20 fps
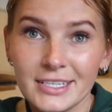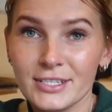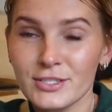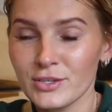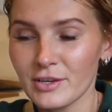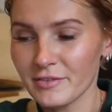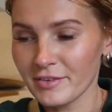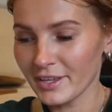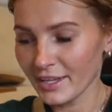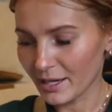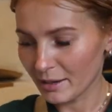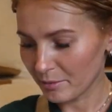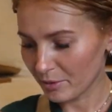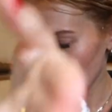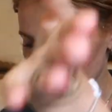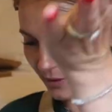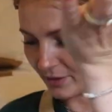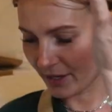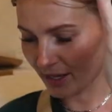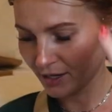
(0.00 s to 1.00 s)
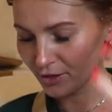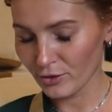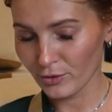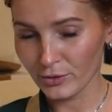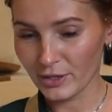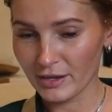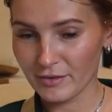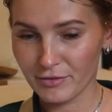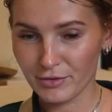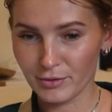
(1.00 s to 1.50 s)
So I feel like I'm going there, and you
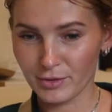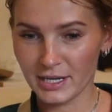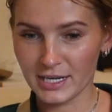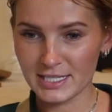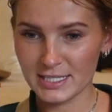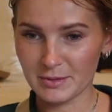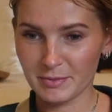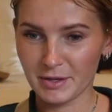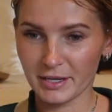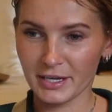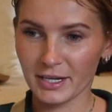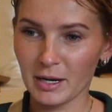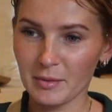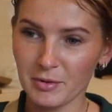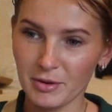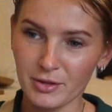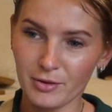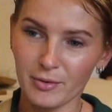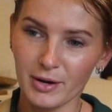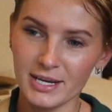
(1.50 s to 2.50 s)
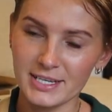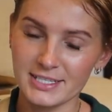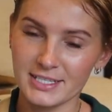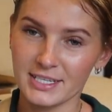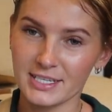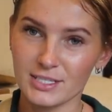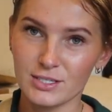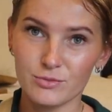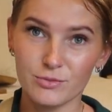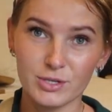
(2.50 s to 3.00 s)
only have 3 days to pick it up, otherwise it
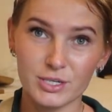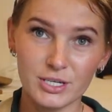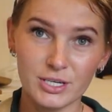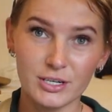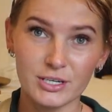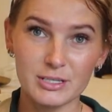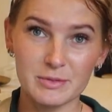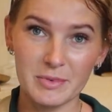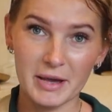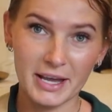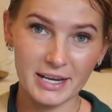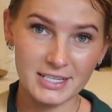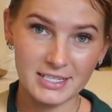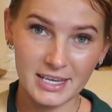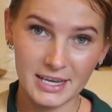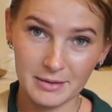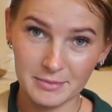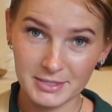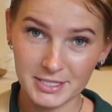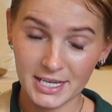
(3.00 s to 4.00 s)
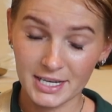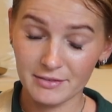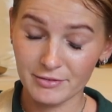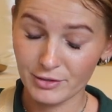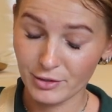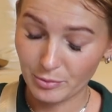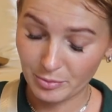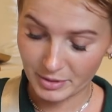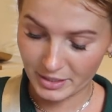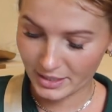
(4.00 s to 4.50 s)
gets returned back to Amazon if
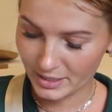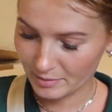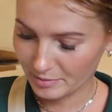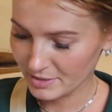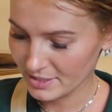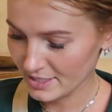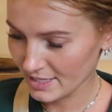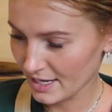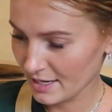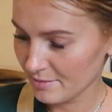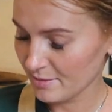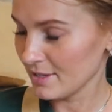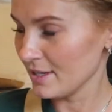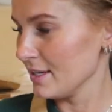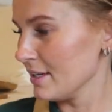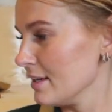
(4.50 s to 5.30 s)
you don't pick it up in time.